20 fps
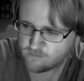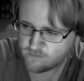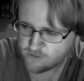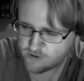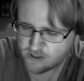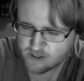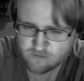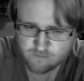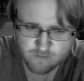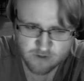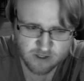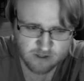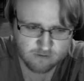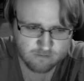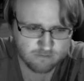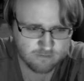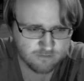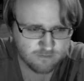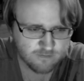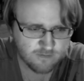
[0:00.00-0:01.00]
Forgive me
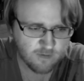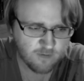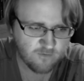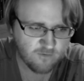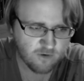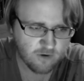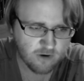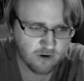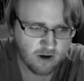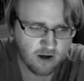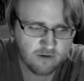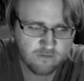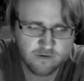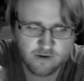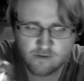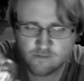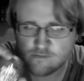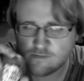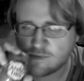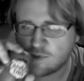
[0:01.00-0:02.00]
for
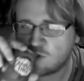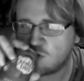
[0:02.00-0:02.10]
coughing.